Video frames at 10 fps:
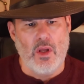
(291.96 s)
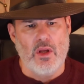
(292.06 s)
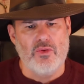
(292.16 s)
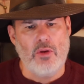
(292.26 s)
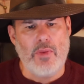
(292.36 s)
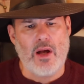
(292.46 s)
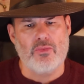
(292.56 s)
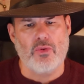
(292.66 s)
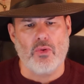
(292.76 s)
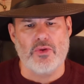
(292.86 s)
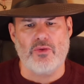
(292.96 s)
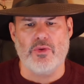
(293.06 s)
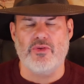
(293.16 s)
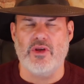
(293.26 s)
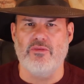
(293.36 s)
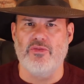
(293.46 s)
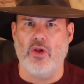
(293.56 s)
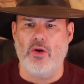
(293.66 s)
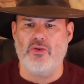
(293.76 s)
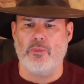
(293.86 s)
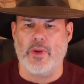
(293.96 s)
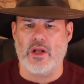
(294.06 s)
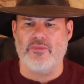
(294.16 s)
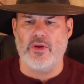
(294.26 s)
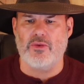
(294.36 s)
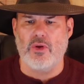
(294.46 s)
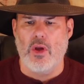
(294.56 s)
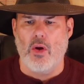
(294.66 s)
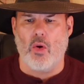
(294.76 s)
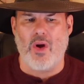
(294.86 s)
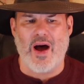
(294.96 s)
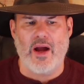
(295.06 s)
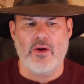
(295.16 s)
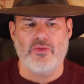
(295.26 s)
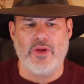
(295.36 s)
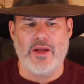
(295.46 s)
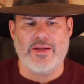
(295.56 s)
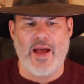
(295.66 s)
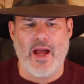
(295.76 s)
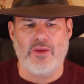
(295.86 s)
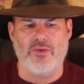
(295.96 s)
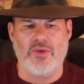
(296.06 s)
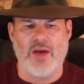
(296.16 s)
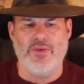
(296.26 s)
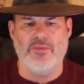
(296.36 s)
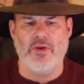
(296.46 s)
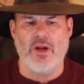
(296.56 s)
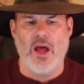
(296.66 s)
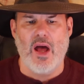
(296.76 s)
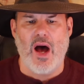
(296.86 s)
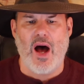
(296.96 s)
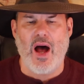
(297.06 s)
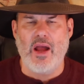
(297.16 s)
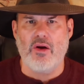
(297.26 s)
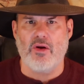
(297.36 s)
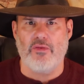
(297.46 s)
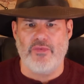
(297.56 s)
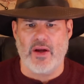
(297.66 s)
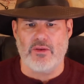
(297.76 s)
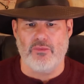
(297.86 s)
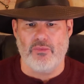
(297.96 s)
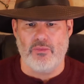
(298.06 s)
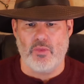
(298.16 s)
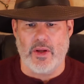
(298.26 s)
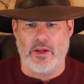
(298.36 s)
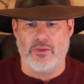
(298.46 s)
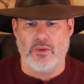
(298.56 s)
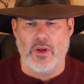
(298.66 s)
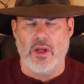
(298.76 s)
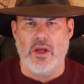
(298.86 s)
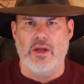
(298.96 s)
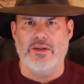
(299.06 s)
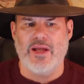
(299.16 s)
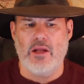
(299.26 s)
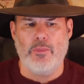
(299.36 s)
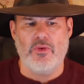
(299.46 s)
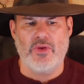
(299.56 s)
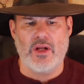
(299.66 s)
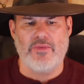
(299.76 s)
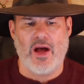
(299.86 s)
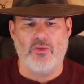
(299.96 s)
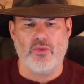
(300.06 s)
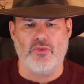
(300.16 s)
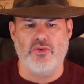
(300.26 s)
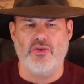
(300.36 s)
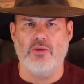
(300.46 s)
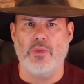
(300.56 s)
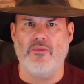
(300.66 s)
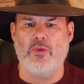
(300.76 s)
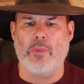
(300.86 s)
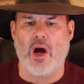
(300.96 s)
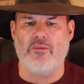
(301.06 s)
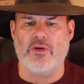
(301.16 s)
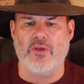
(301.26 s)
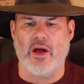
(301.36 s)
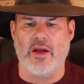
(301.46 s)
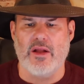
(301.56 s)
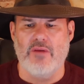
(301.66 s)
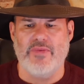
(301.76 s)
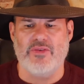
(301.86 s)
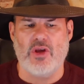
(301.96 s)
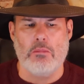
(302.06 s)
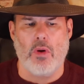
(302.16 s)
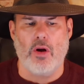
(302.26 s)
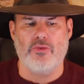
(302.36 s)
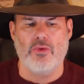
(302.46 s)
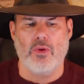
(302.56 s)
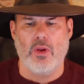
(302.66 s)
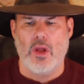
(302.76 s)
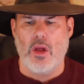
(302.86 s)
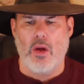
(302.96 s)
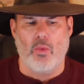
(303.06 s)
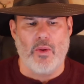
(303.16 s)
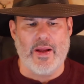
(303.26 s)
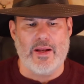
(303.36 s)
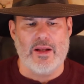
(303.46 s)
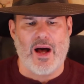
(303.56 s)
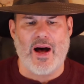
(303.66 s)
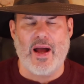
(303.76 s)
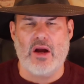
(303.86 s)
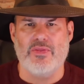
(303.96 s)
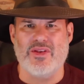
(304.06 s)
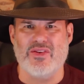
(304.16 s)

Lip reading: Some households that receive larger benefits or higher state taxes have even higher effective rates, 10% of households just above the poverty line face a marginal rate higher than